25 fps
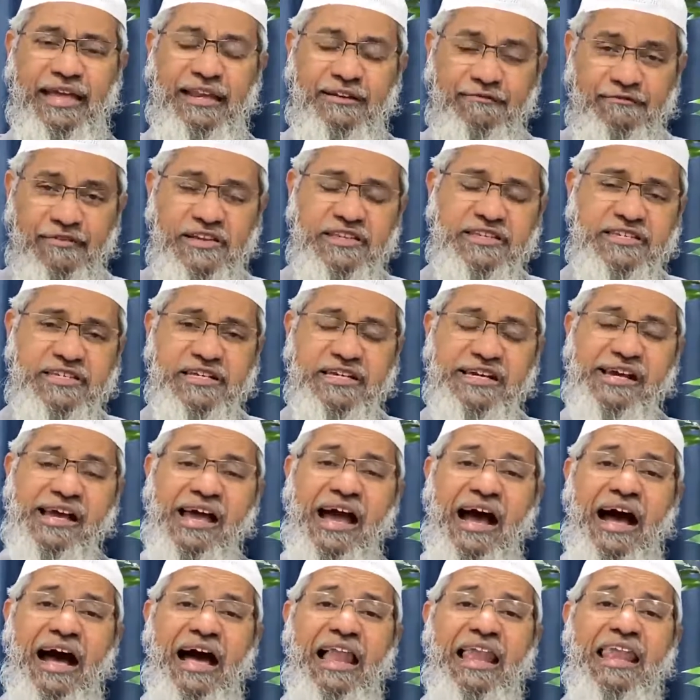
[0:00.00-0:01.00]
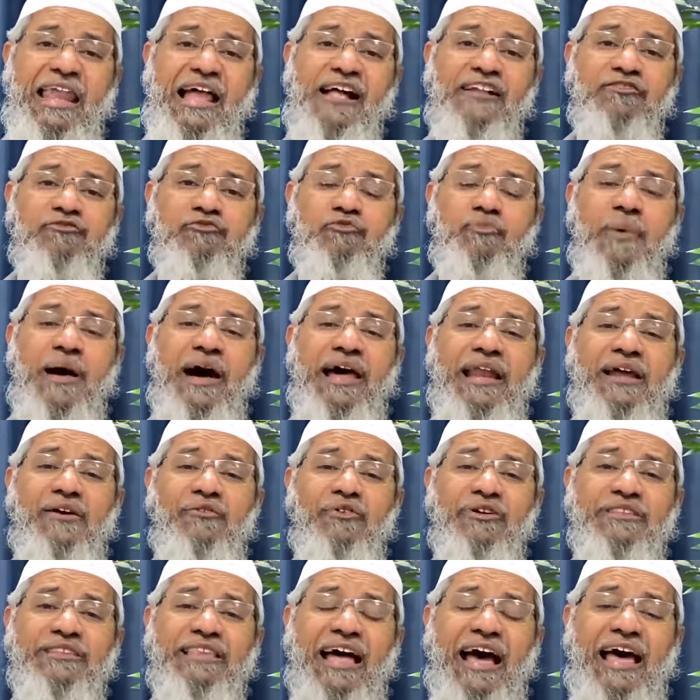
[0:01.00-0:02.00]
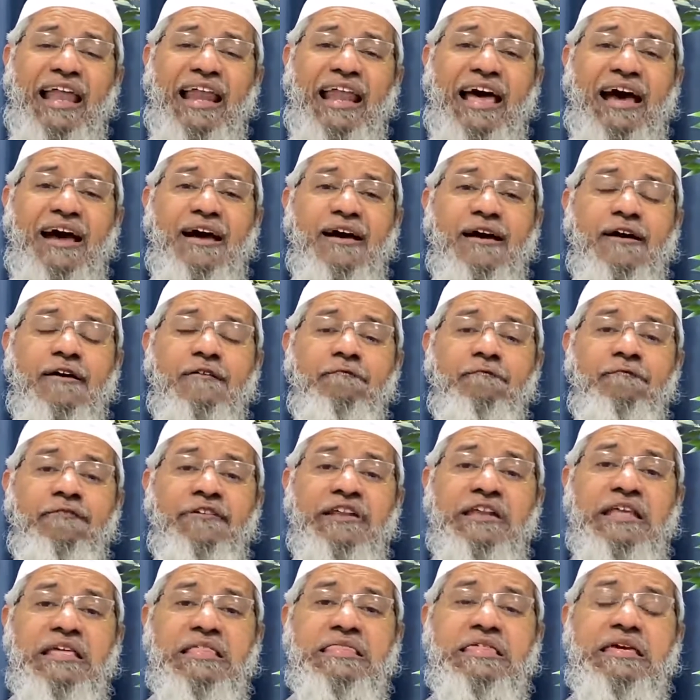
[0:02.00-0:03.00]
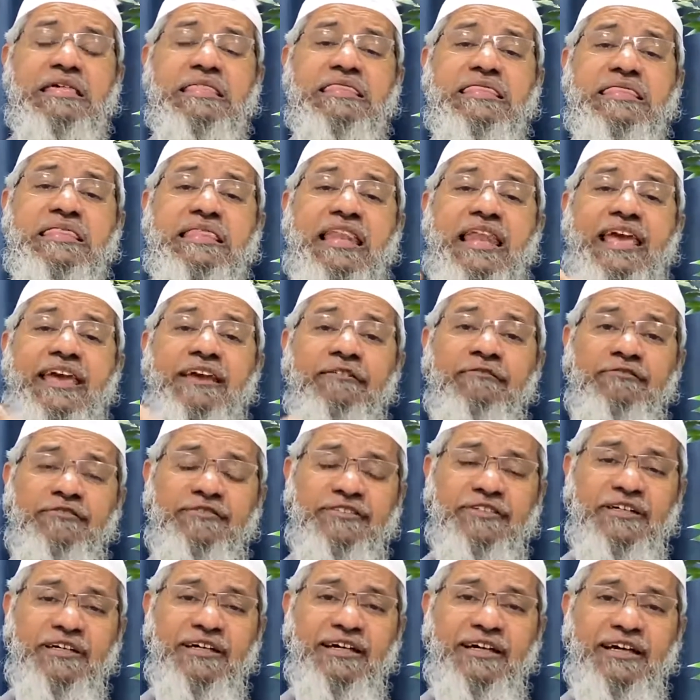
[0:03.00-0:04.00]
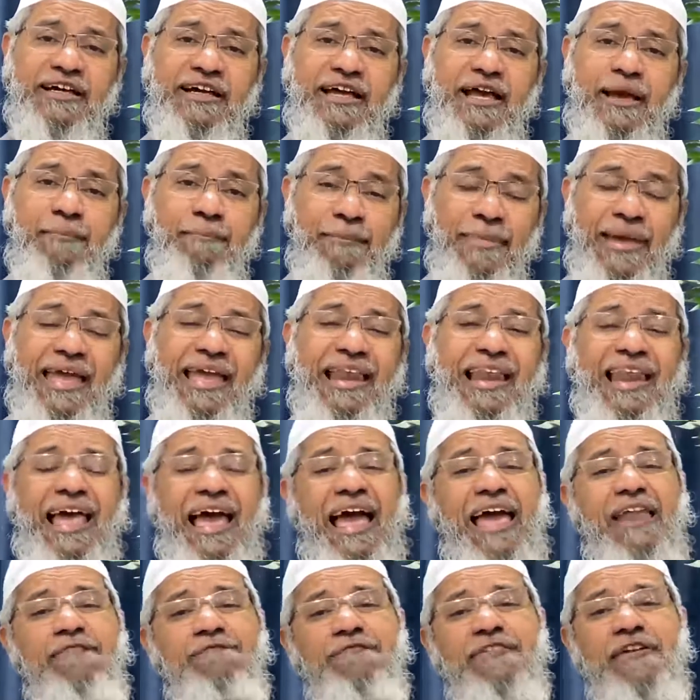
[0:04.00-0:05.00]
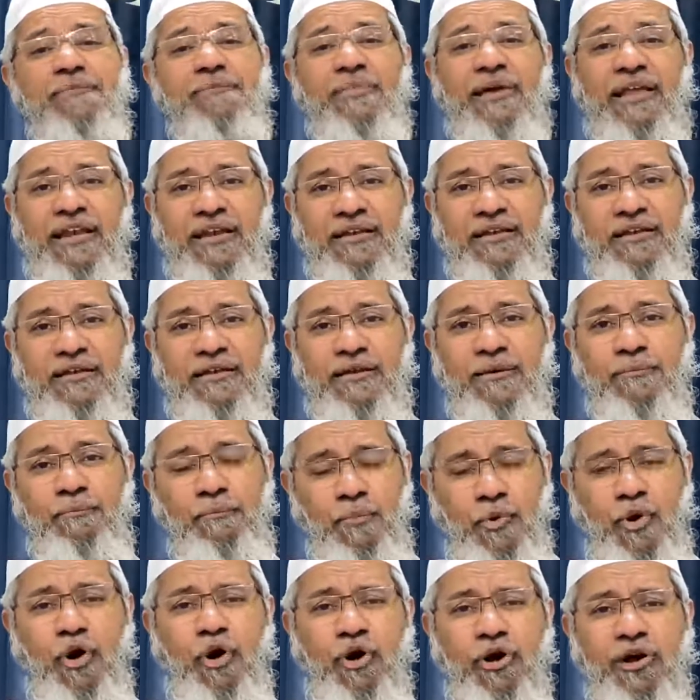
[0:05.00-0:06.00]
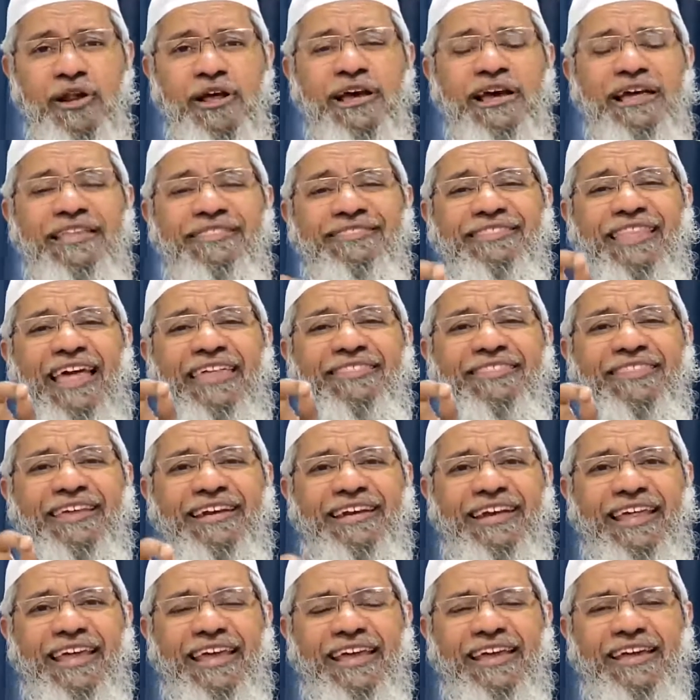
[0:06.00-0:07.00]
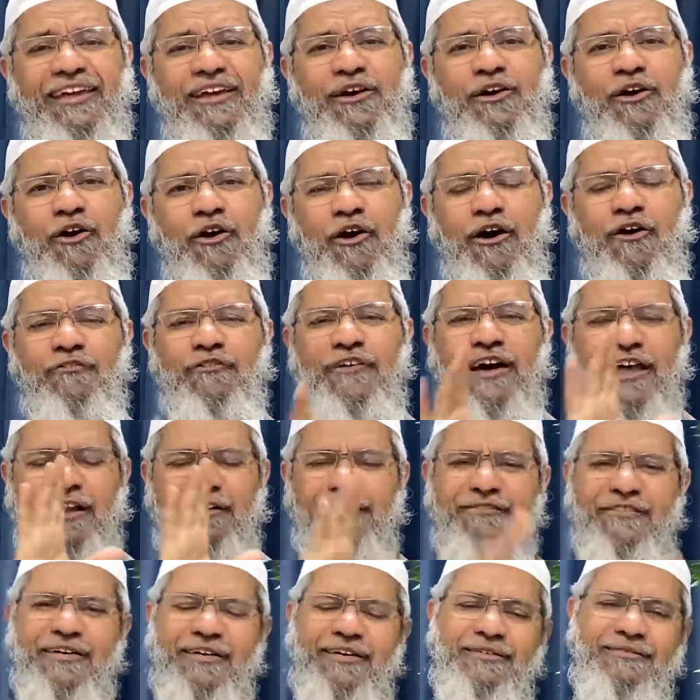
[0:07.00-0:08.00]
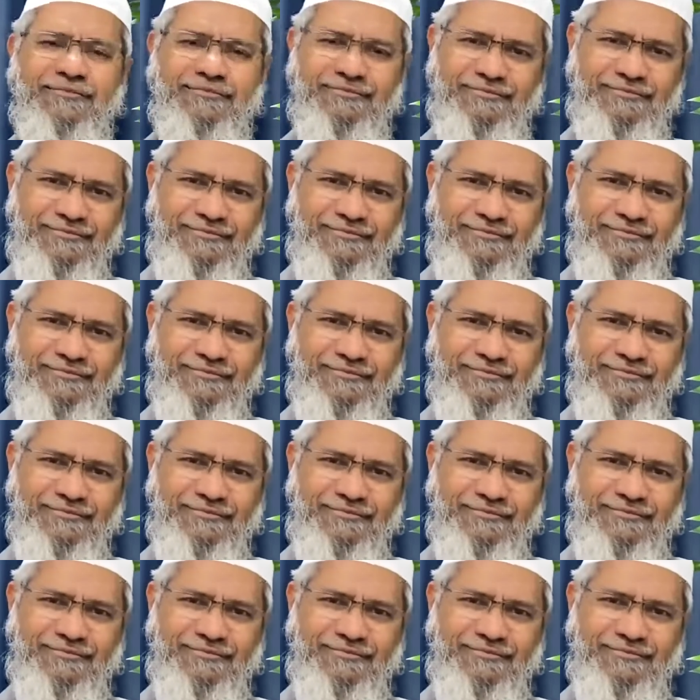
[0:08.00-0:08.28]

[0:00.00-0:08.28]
in which Allah subhanahu wa ta'ala frees his slaves, male and female, more than the day of Arafah.